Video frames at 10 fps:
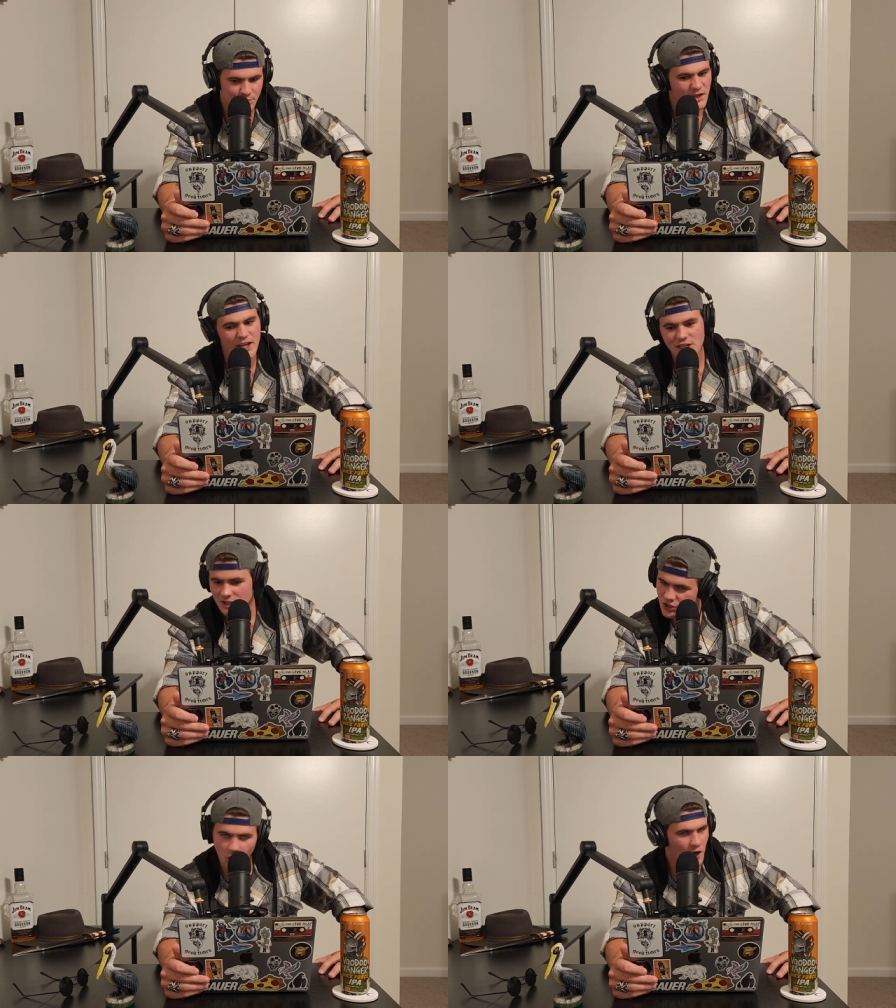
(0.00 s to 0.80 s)

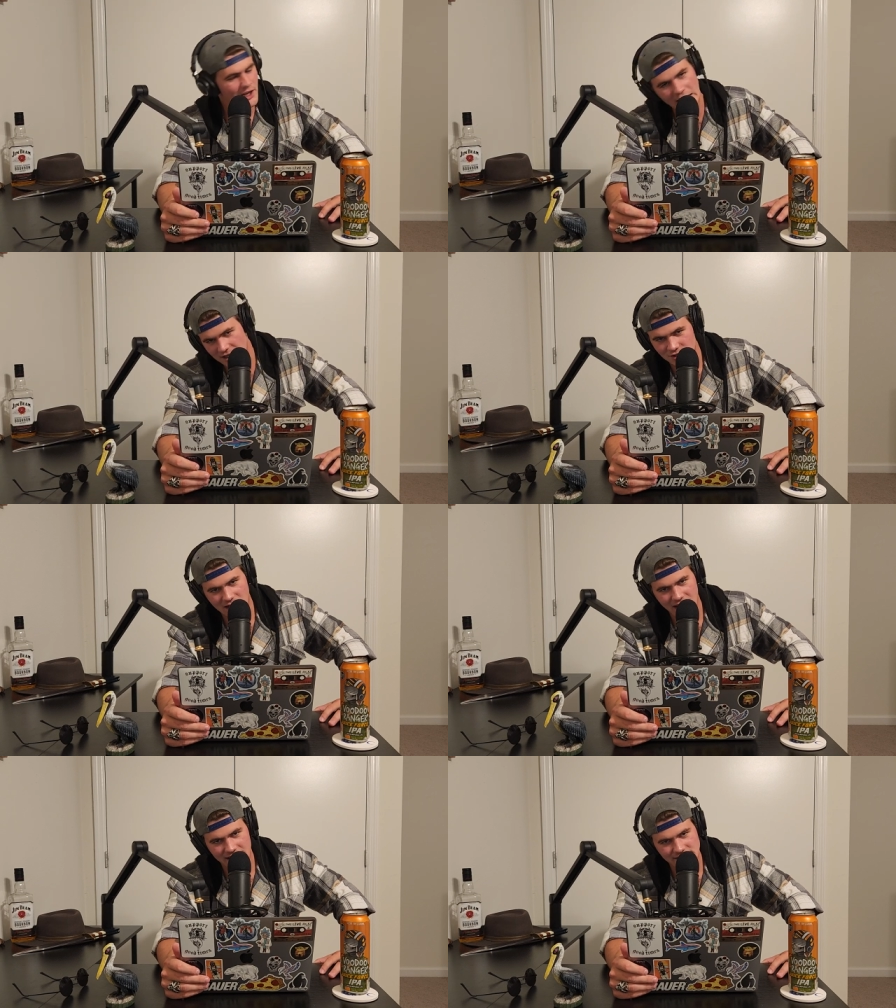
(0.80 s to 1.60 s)
dark internet
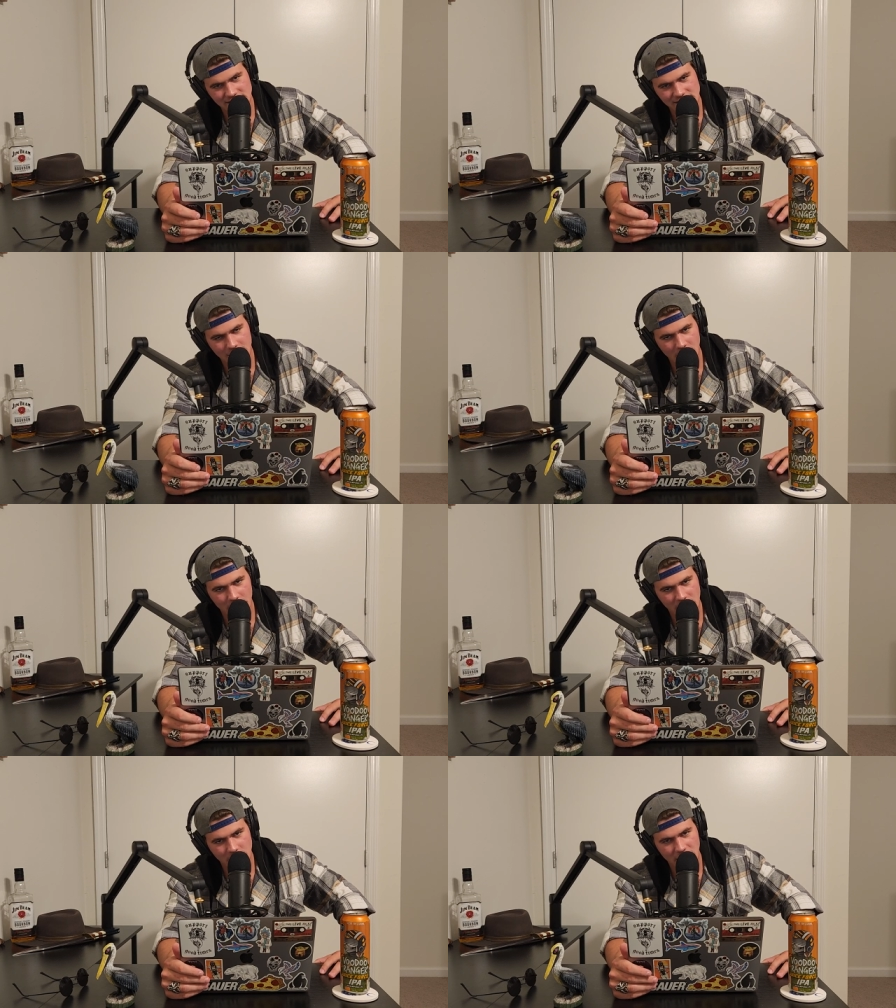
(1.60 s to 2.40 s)
has to say about pickup
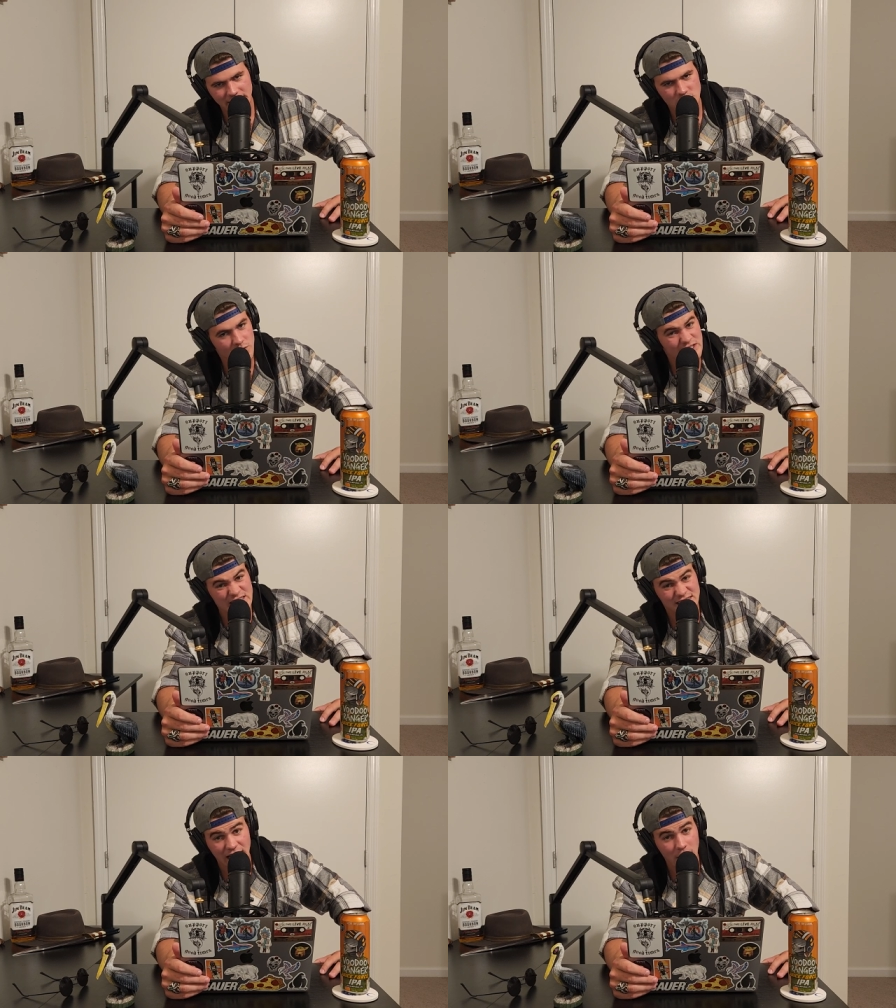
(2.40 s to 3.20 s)
lines, what these
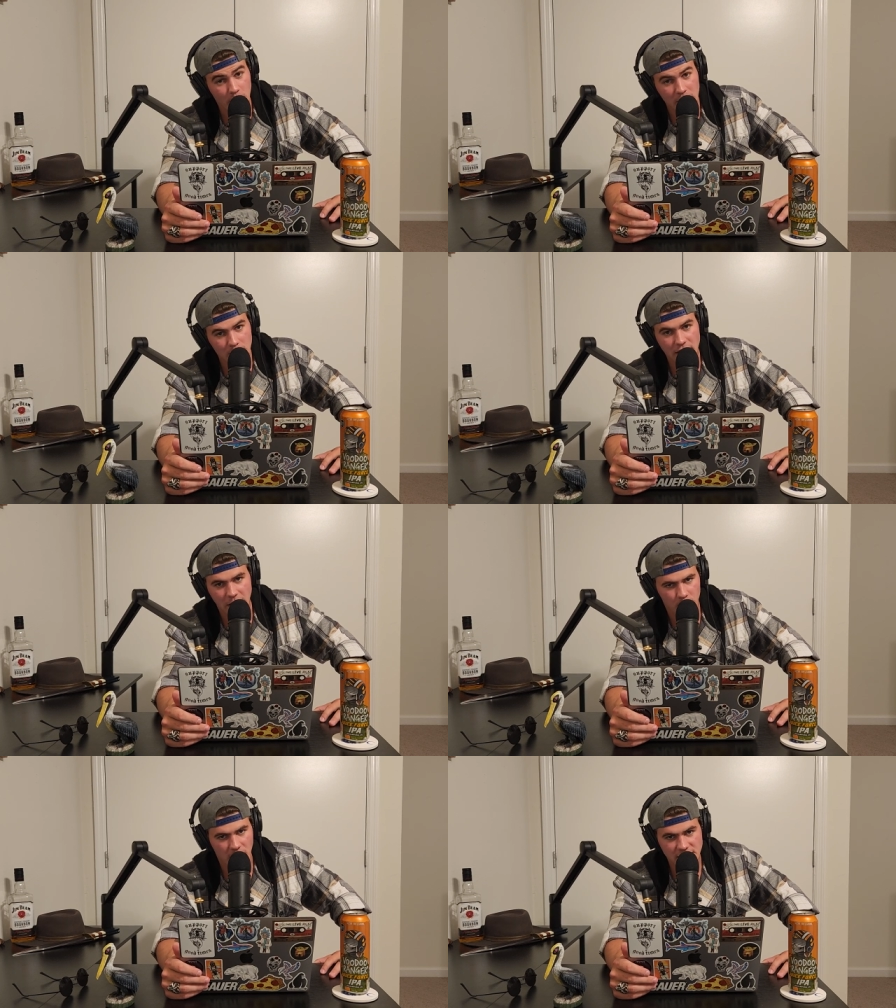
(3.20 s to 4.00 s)
psycho people like
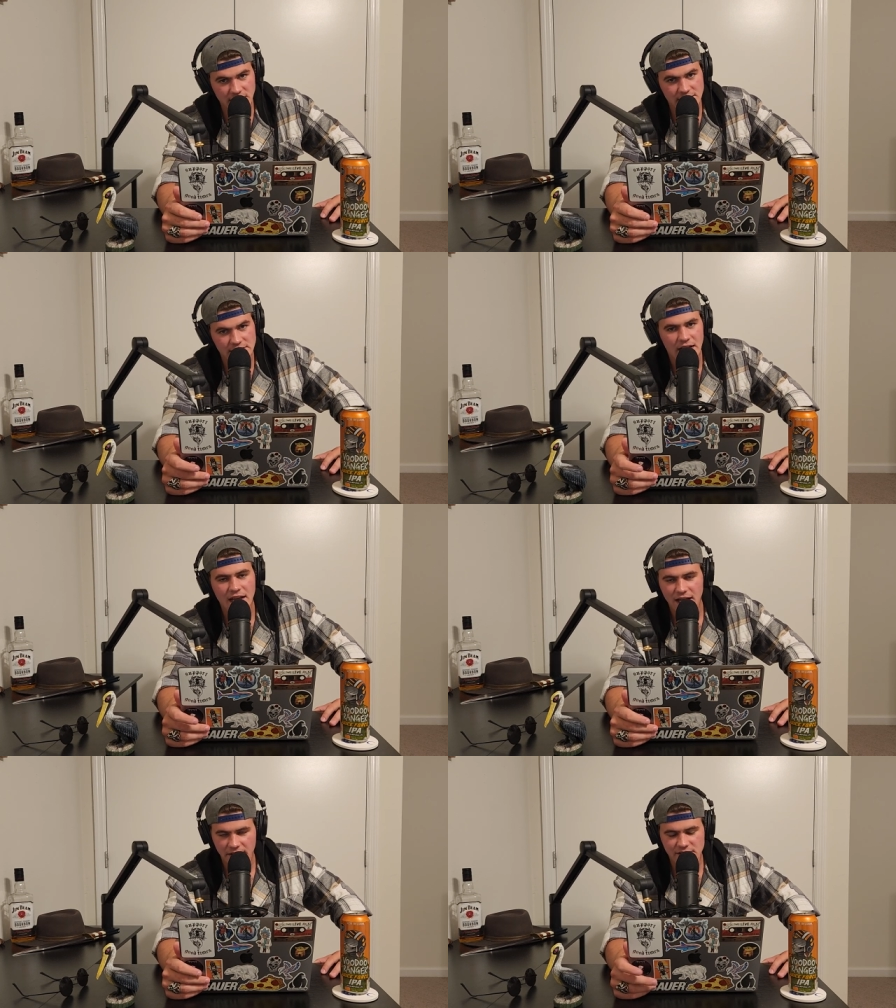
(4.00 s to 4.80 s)
Precious have
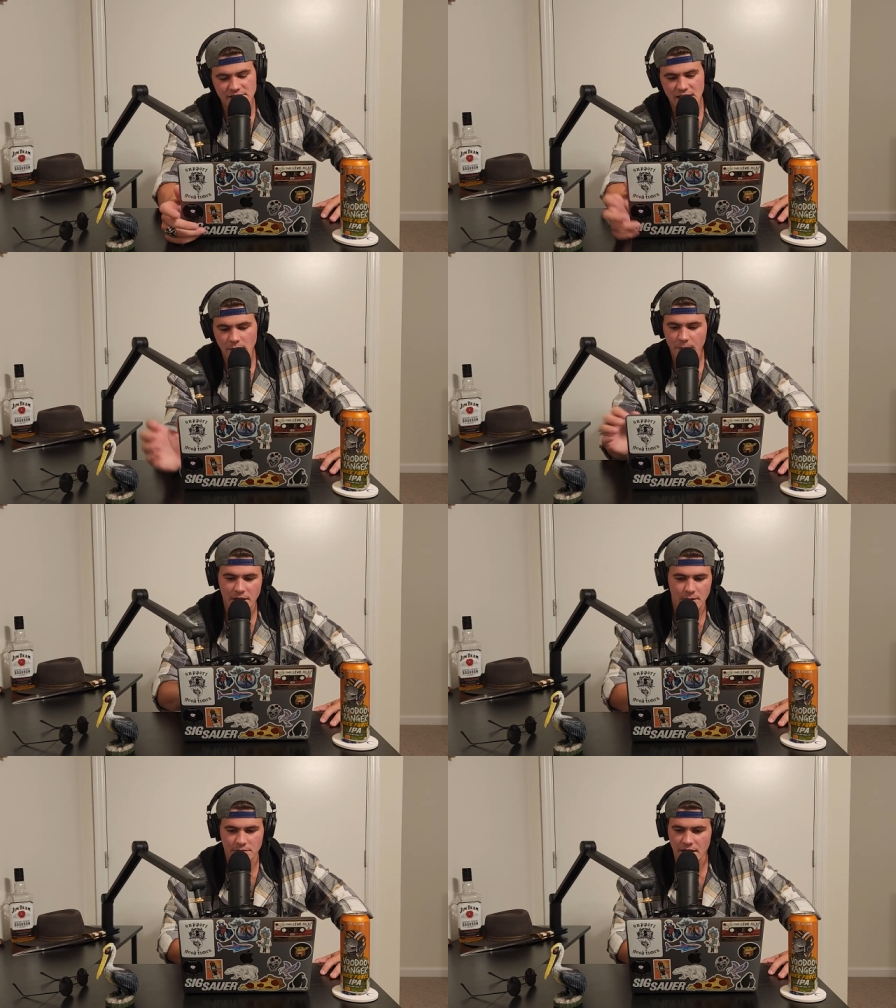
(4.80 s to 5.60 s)
to say about pickup
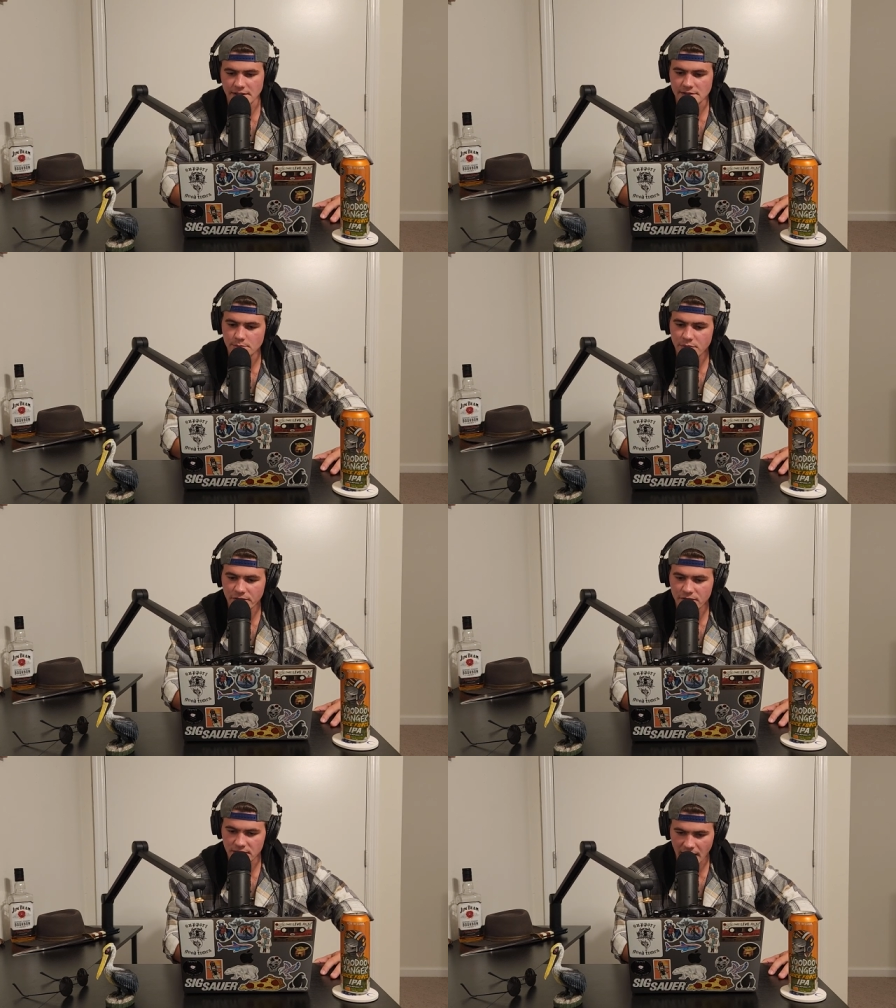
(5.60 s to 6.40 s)
lines. But for
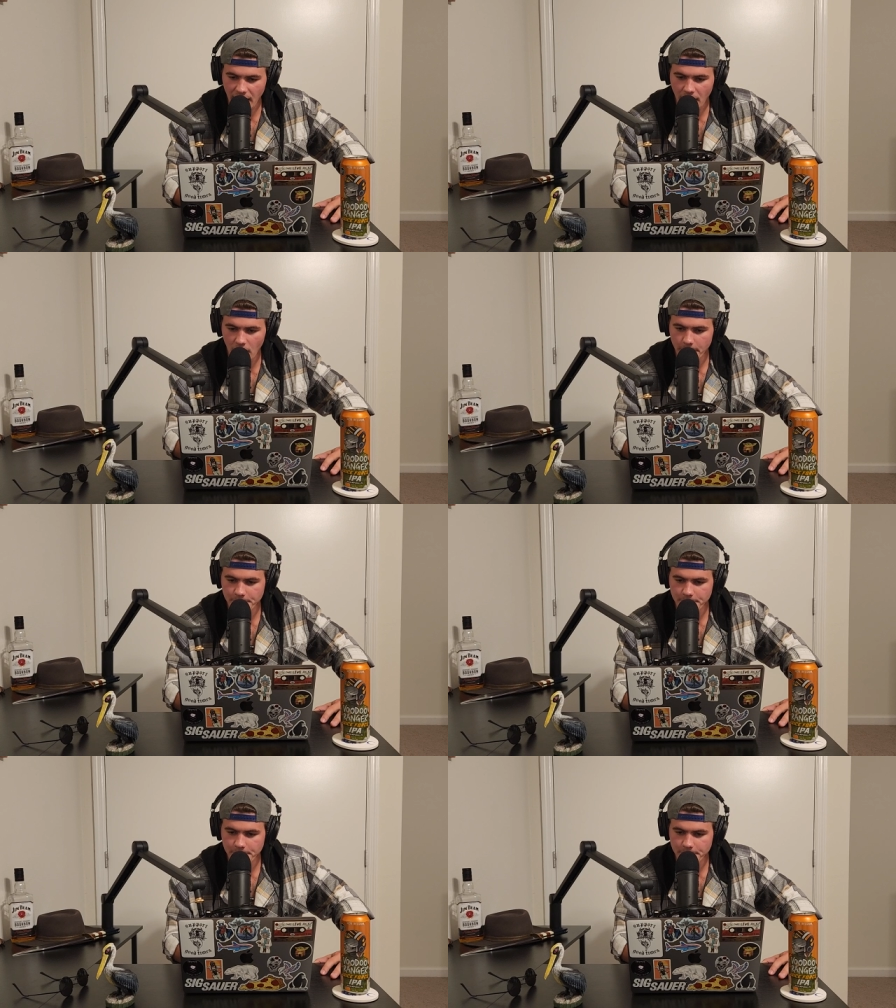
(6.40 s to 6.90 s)
now,